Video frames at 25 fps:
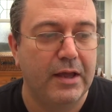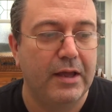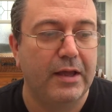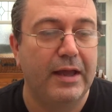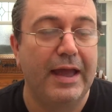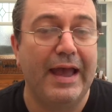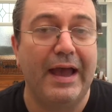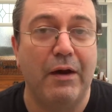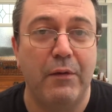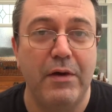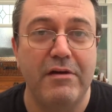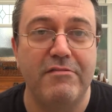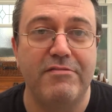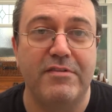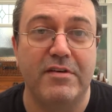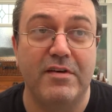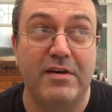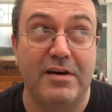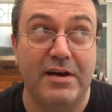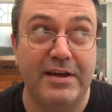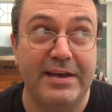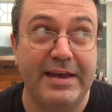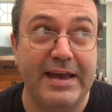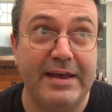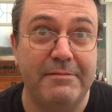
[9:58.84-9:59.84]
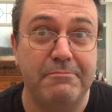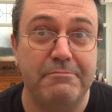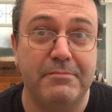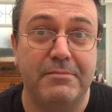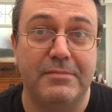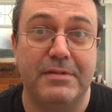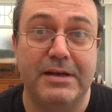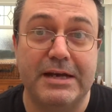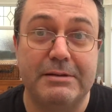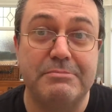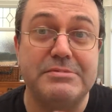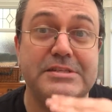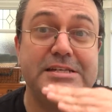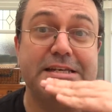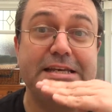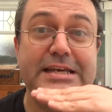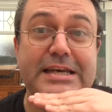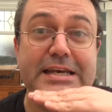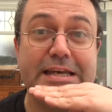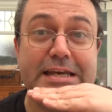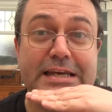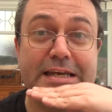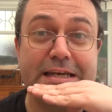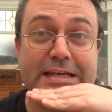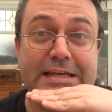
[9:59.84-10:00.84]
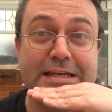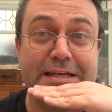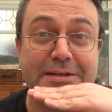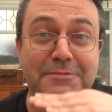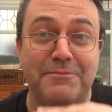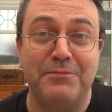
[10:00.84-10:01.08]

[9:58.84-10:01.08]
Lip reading: However, I am up to here